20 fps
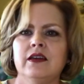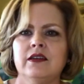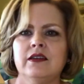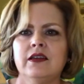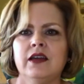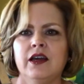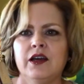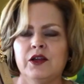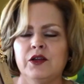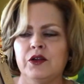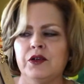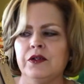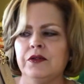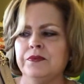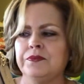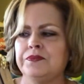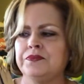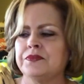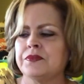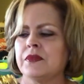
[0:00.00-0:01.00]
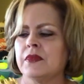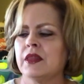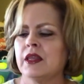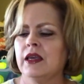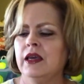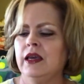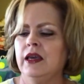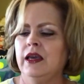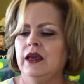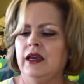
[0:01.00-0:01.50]
color,
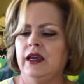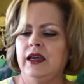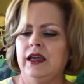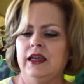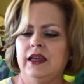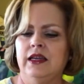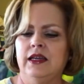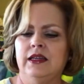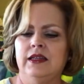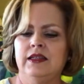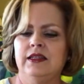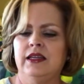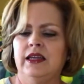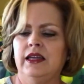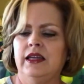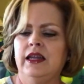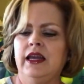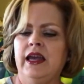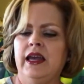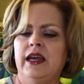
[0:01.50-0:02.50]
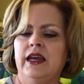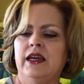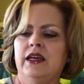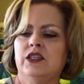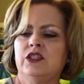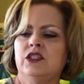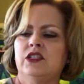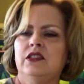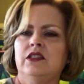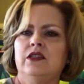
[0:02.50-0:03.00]
and it
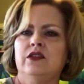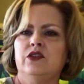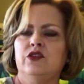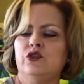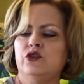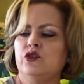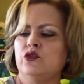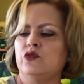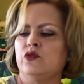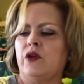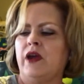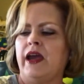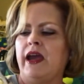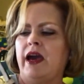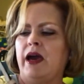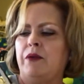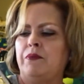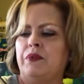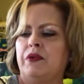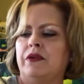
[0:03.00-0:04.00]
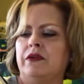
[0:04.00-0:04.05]
has the strap.